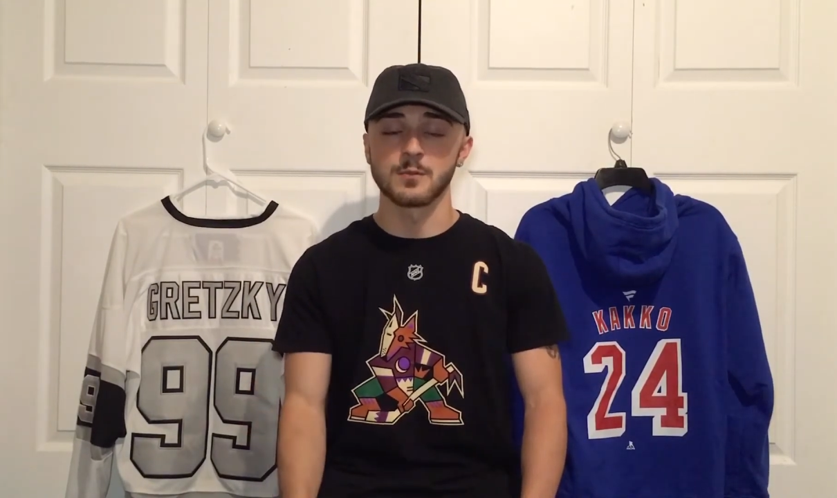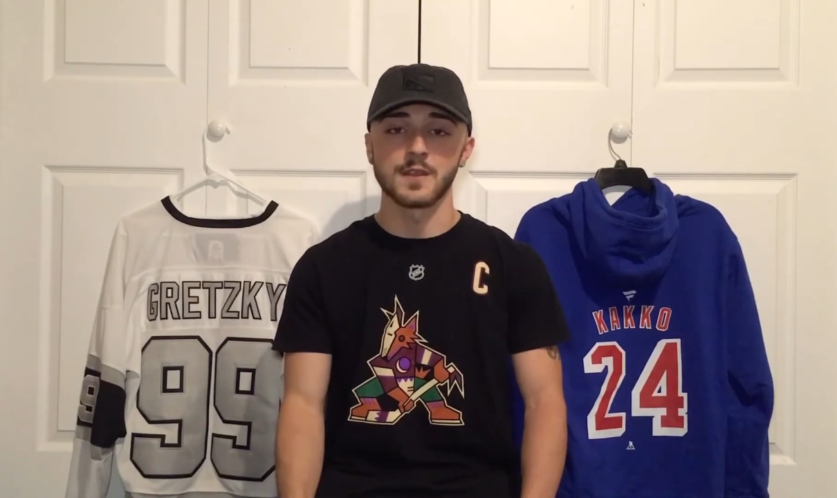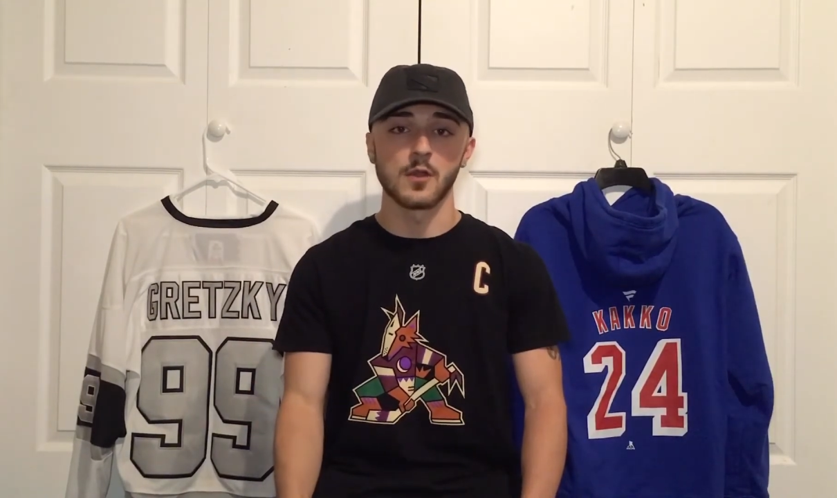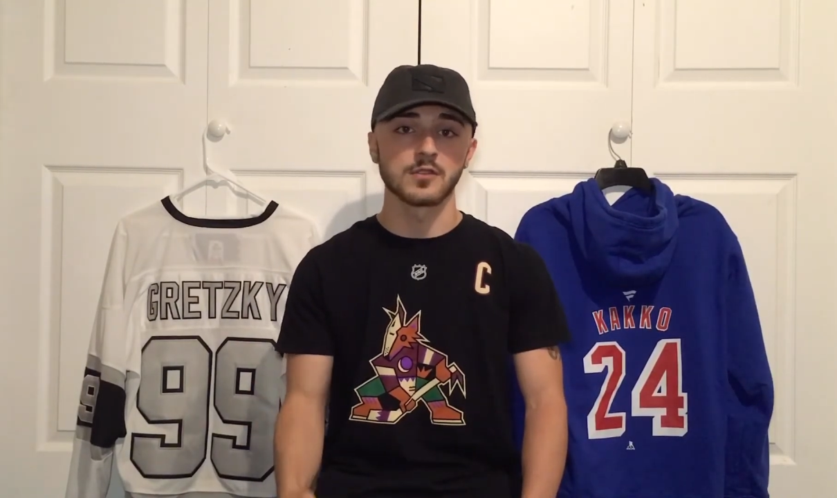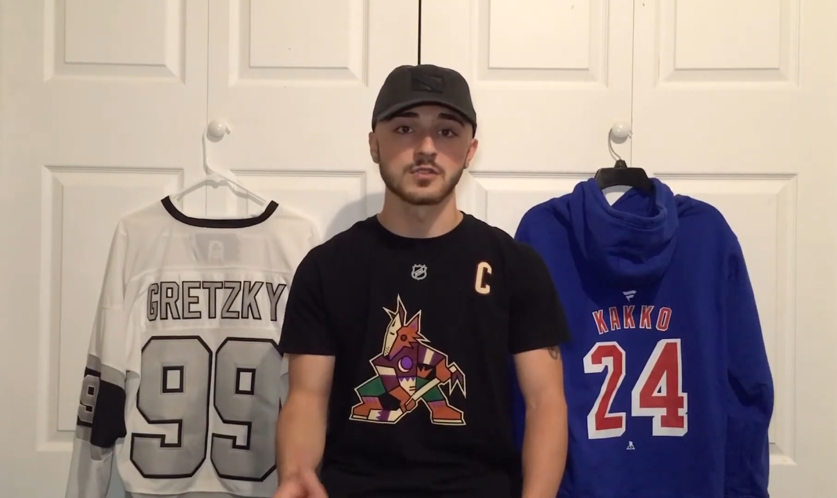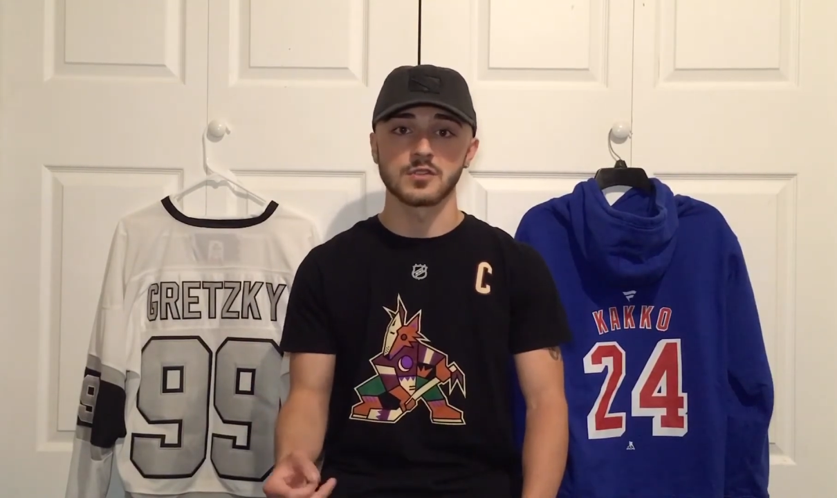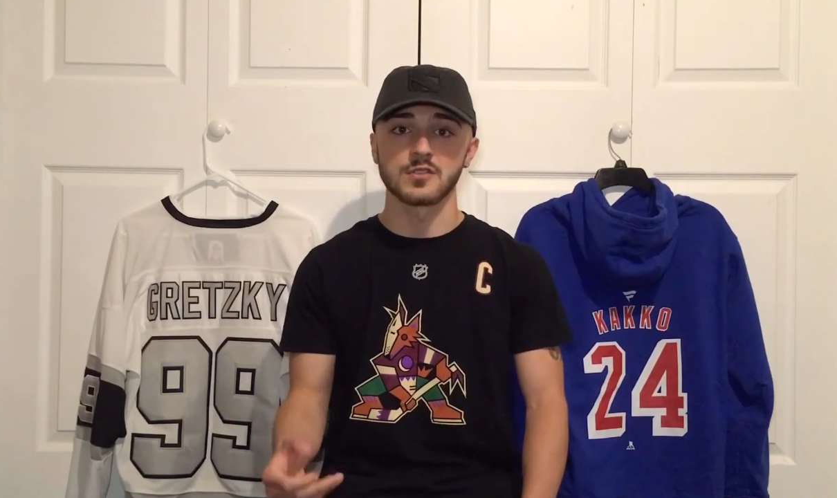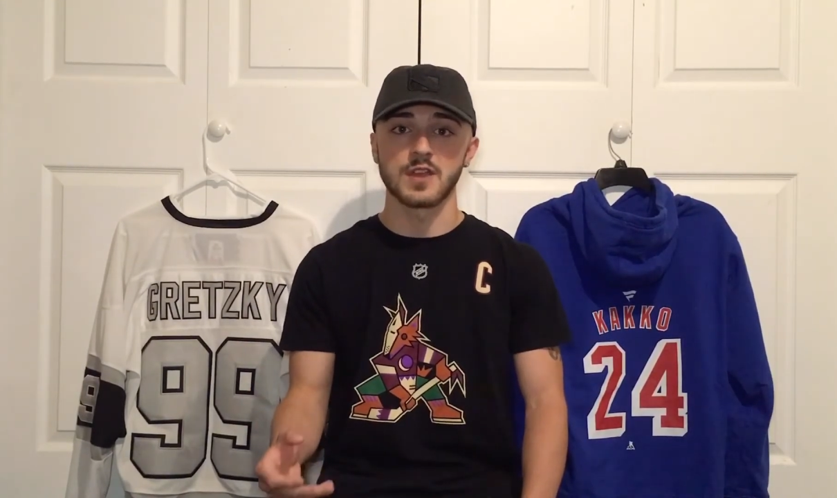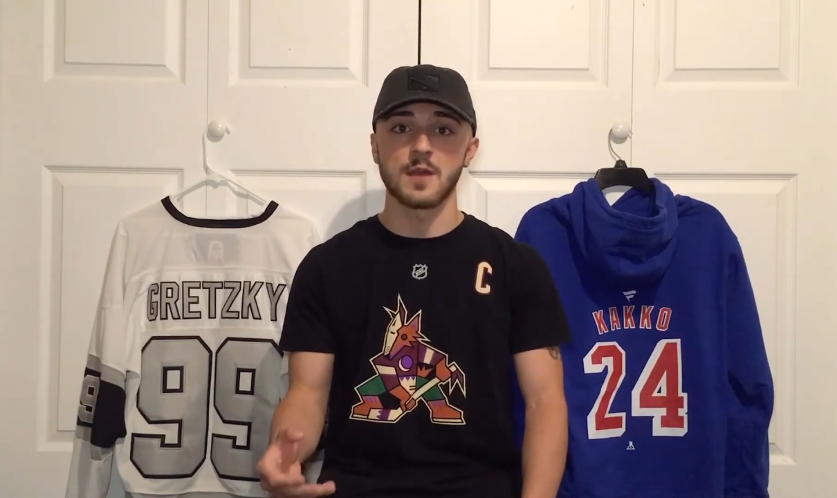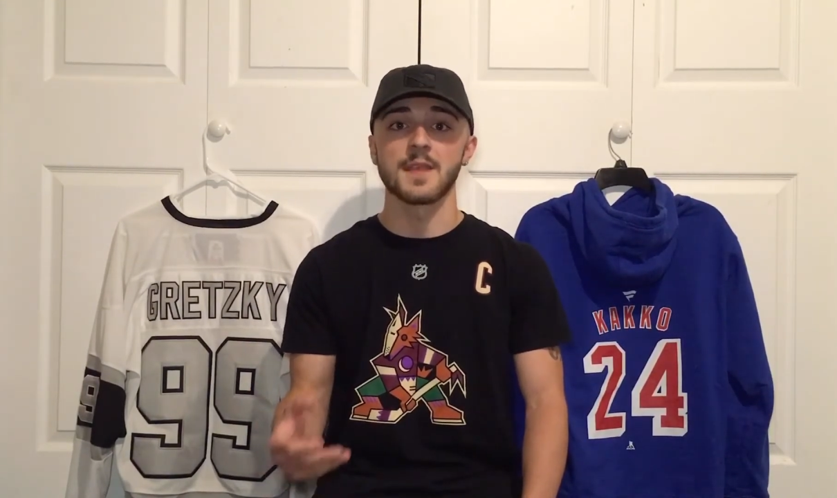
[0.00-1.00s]
but those are
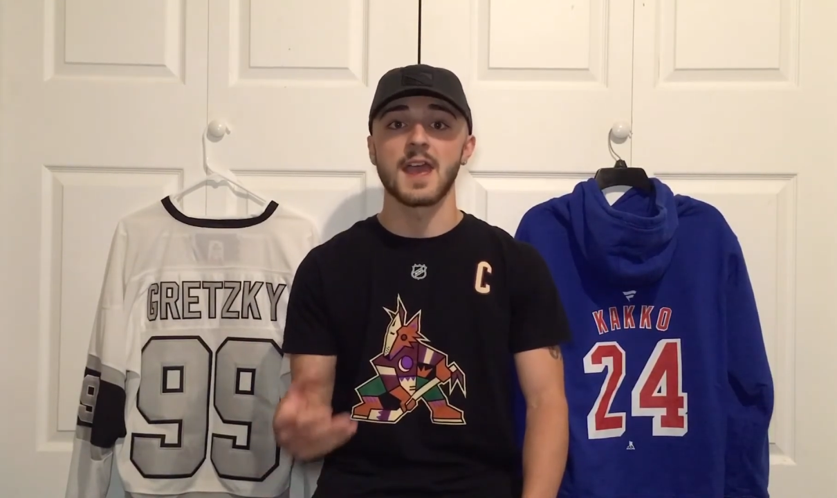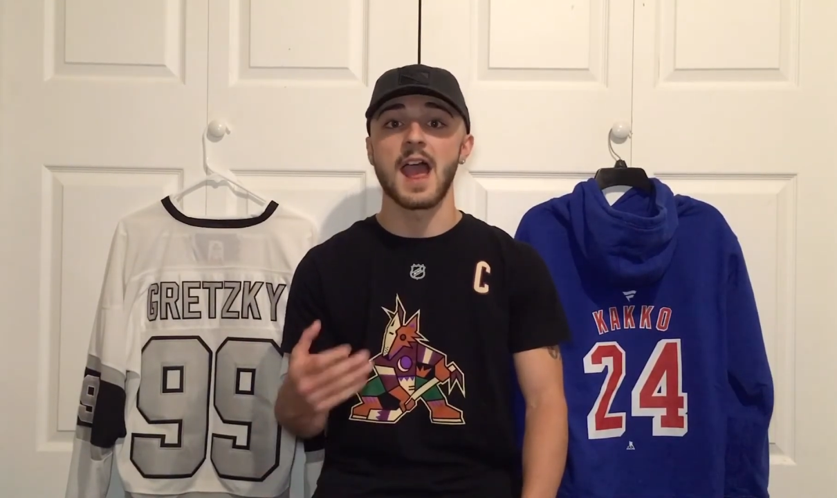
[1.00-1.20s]
just some that